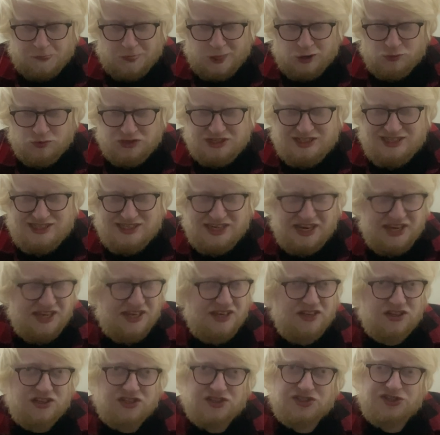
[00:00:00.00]

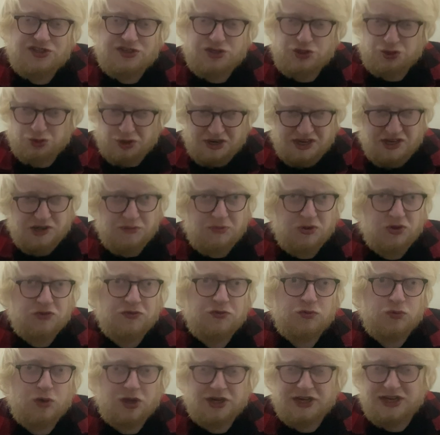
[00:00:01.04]
Ridiculously drinkable for
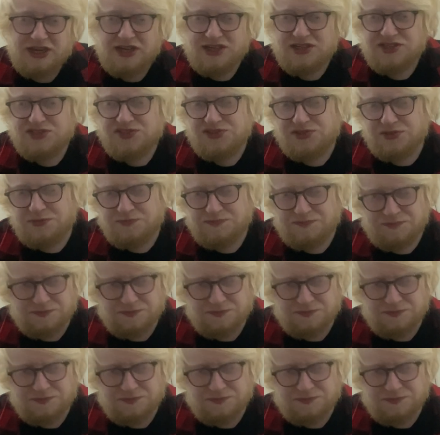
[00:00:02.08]
what it is,